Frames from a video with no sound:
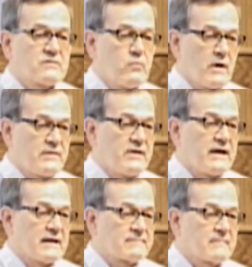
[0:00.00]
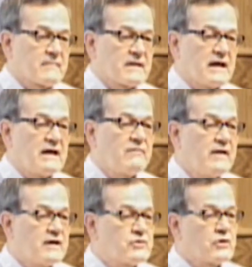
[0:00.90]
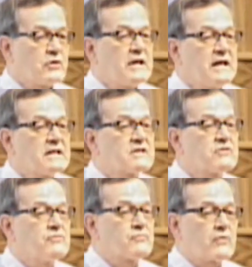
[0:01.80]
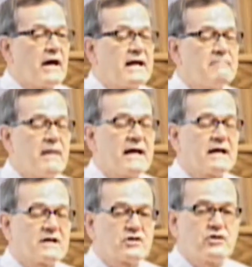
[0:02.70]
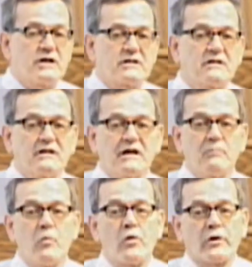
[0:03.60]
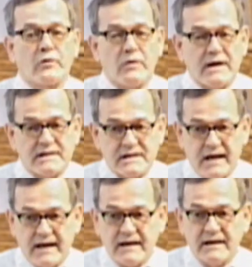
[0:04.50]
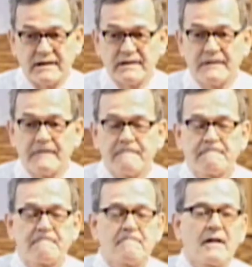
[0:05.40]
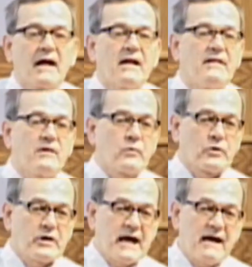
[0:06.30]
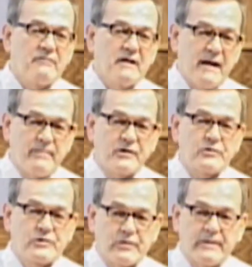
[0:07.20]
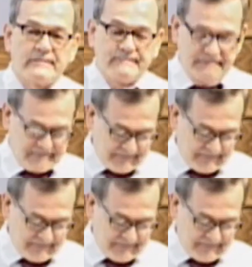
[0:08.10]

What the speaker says: that's one thing. If that journey is to try and make us just a little more Christ-like, then we're going to have a lot better stuff.